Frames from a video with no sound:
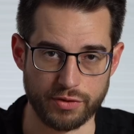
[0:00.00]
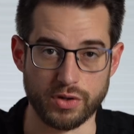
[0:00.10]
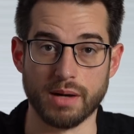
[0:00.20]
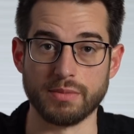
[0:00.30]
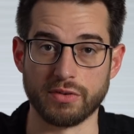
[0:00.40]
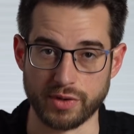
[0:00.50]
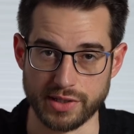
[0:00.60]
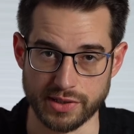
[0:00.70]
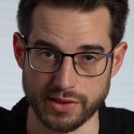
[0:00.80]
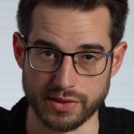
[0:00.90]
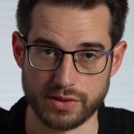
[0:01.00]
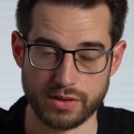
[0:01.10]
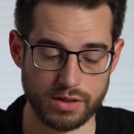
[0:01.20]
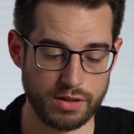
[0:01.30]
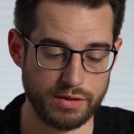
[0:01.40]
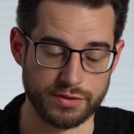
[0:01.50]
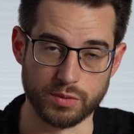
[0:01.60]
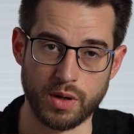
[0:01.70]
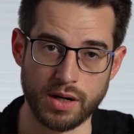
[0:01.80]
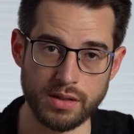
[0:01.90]
For a number of reasons.
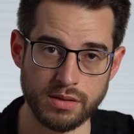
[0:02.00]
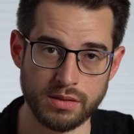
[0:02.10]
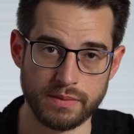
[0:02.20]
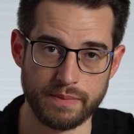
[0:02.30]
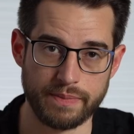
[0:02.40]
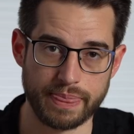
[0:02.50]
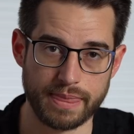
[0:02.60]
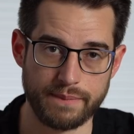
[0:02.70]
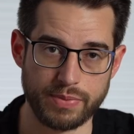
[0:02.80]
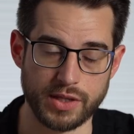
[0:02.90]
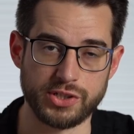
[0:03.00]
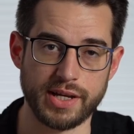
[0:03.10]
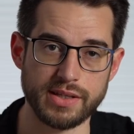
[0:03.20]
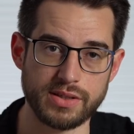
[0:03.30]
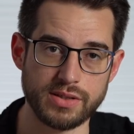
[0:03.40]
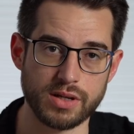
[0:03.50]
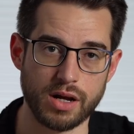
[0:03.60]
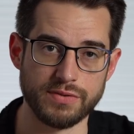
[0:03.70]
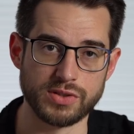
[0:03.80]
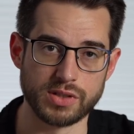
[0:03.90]
For one, the chances
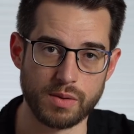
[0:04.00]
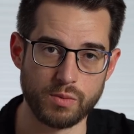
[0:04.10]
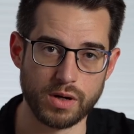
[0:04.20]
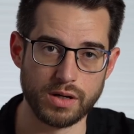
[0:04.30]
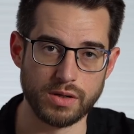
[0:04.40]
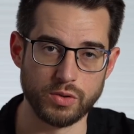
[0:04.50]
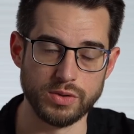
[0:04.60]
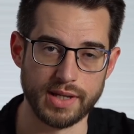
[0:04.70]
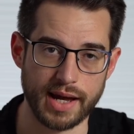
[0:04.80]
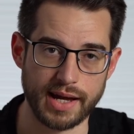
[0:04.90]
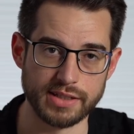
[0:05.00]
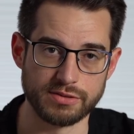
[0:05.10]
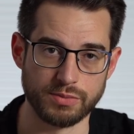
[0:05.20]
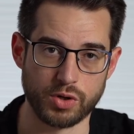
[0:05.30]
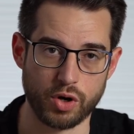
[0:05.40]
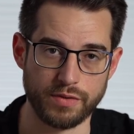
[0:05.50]
of someone who dies from